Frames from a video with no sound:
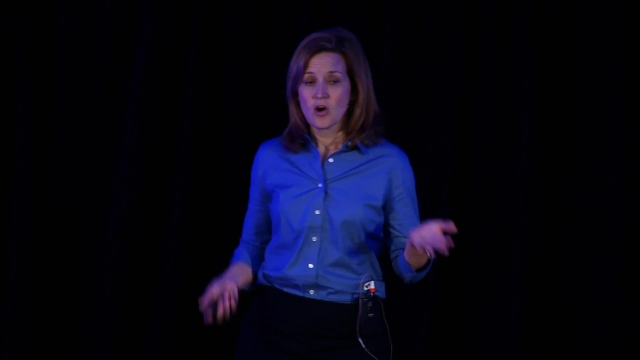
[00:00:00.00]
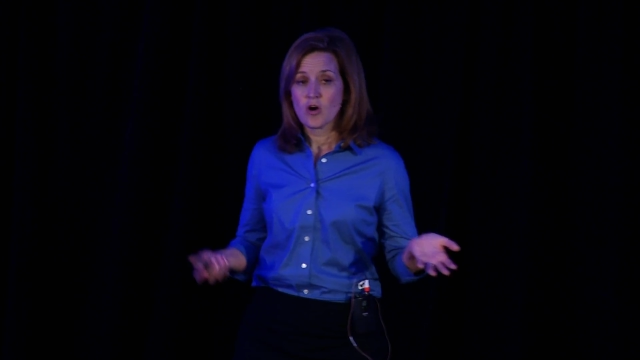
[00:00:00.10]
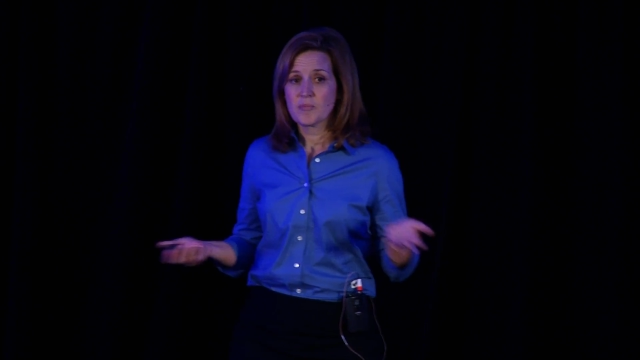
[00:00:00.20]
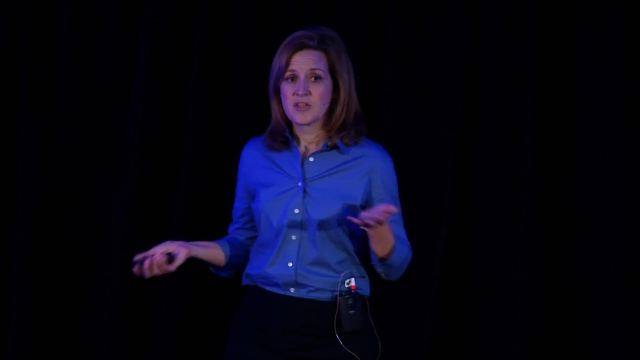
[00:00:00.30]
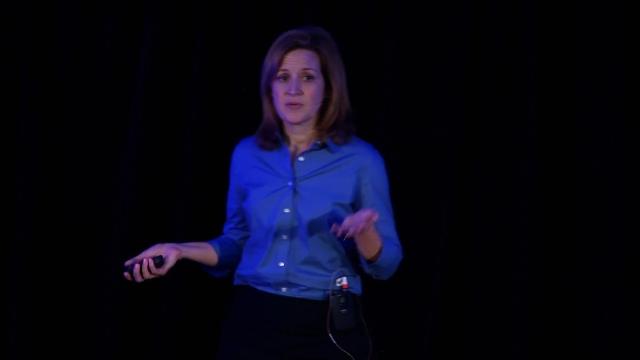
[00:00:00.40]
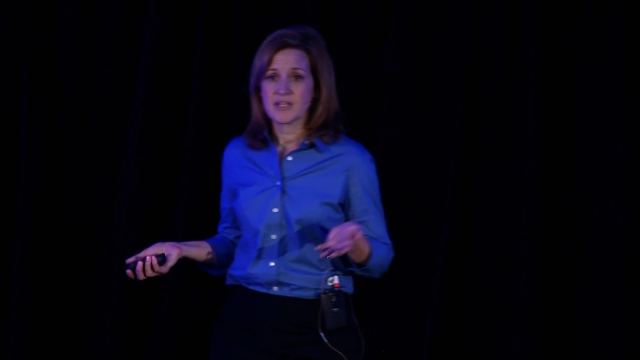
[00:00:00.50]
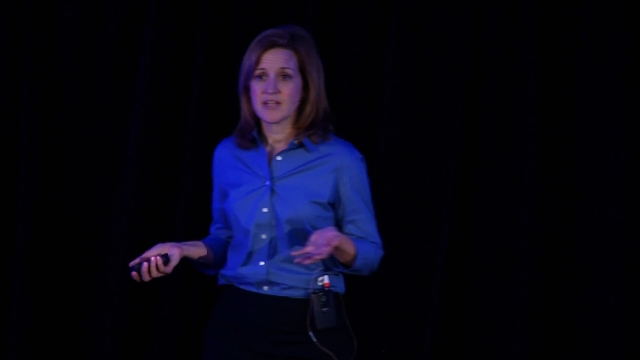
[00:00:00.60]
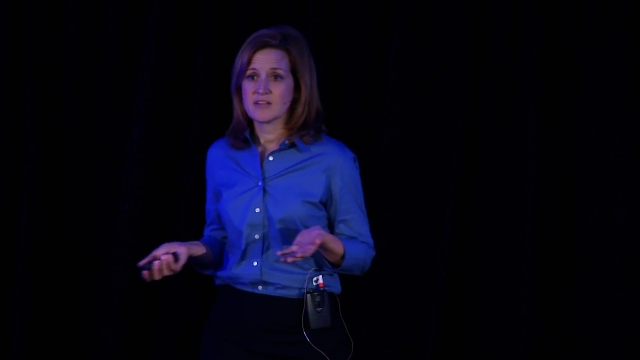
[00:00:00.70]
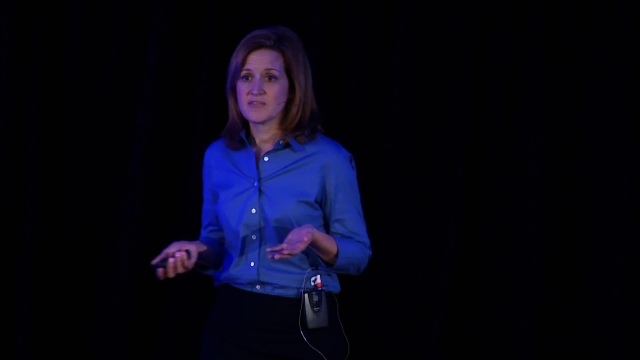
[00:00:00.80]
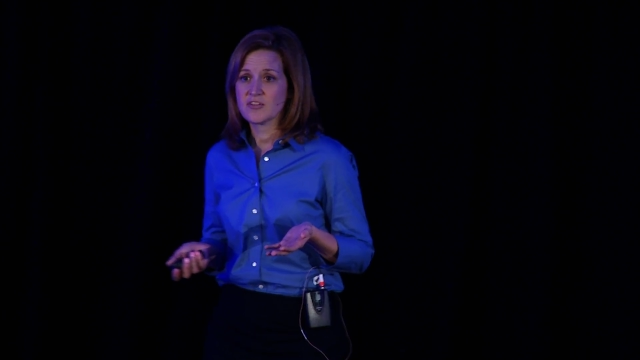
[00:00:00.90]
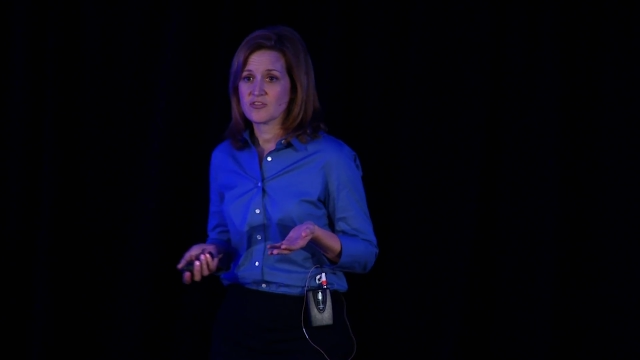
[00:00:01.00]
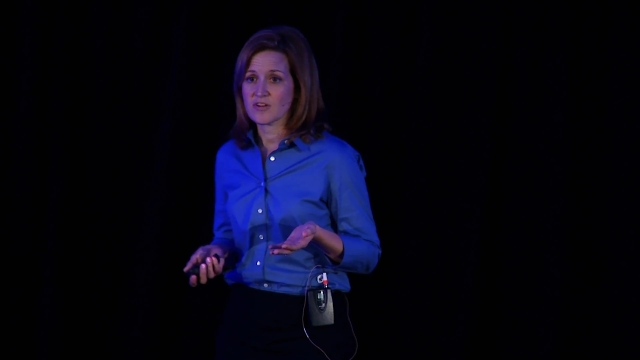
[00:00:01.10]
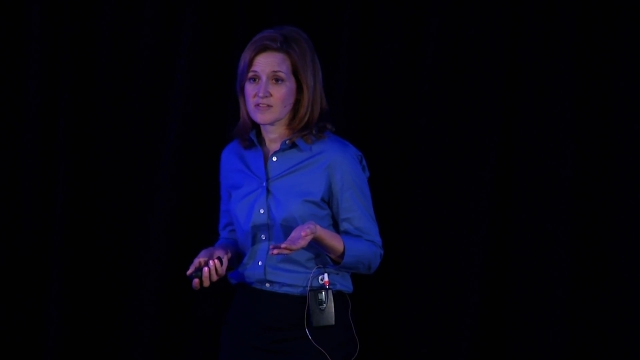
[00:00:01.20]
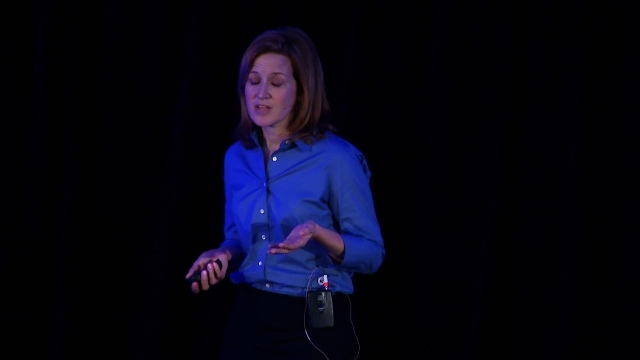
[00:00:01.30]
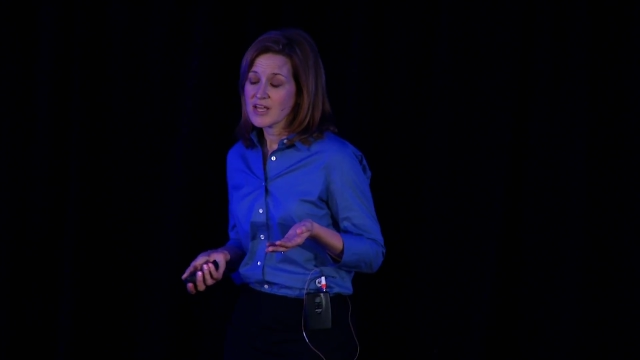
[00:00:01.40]
or between
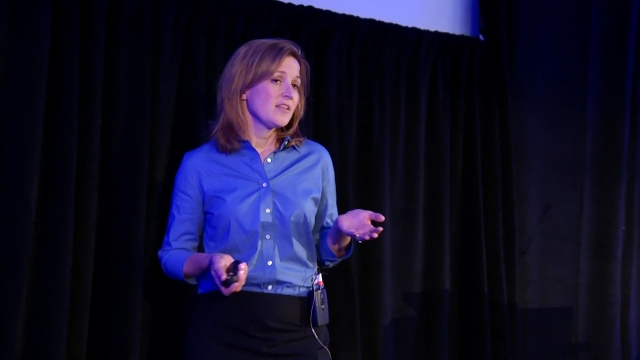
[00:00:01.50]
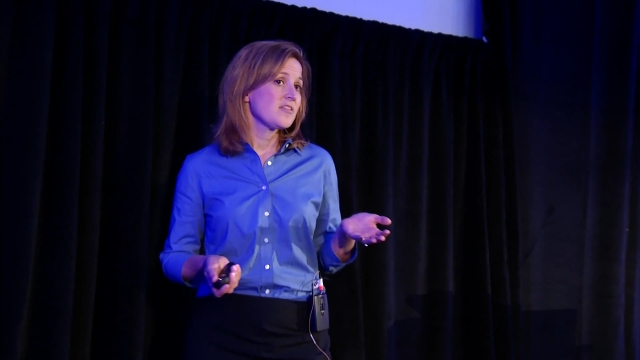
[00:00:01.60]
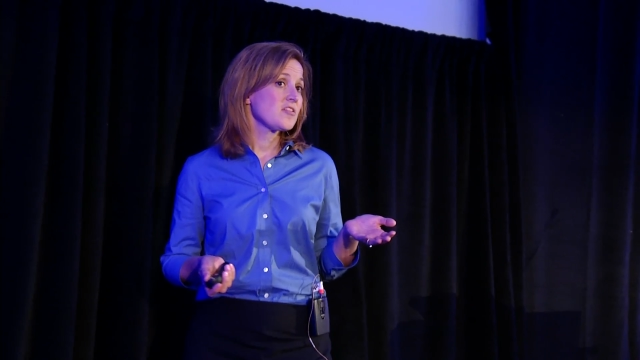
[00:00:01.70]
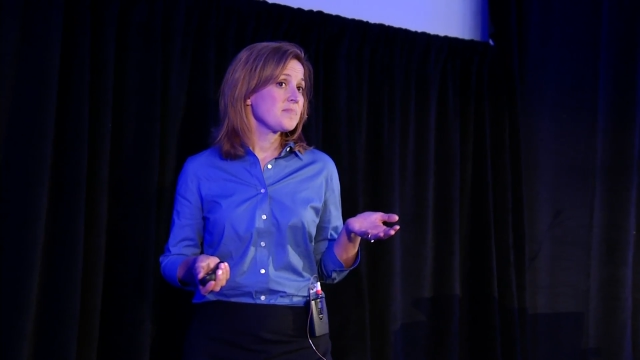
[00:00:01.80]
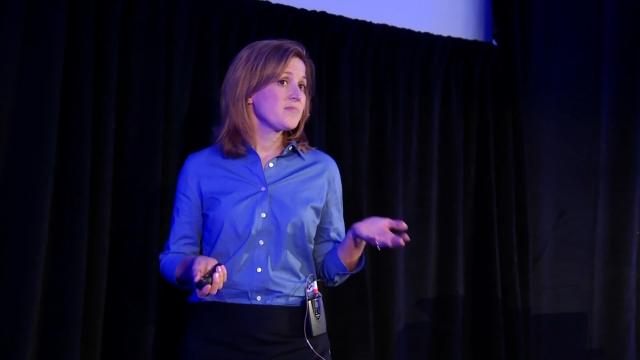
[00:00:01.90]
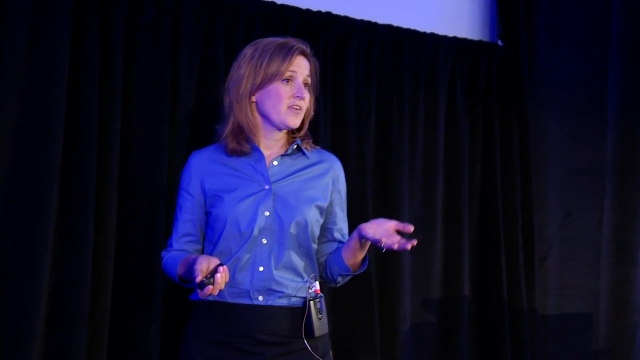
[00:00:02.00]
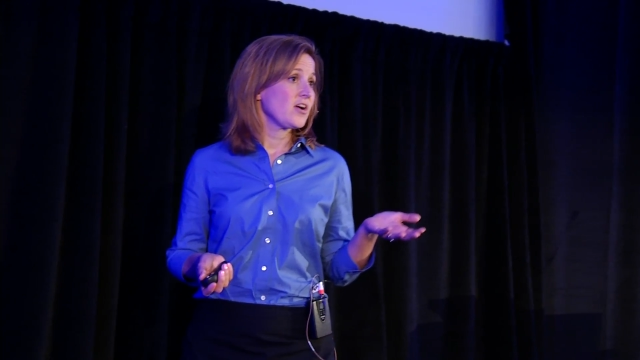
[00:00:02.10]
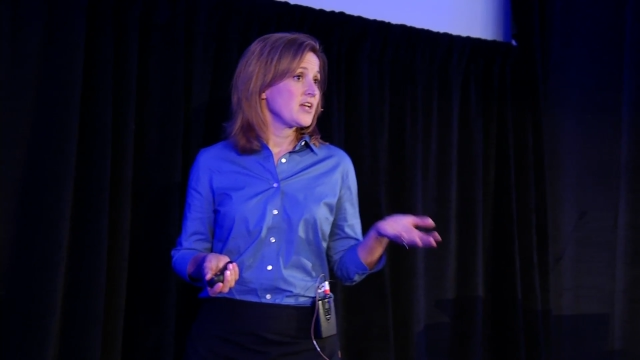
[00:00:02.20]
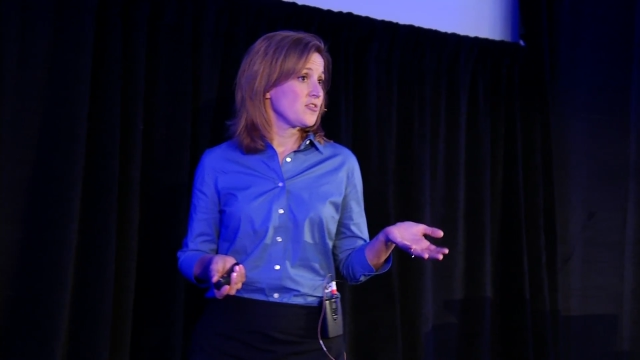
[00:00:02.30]
individuals. This has been very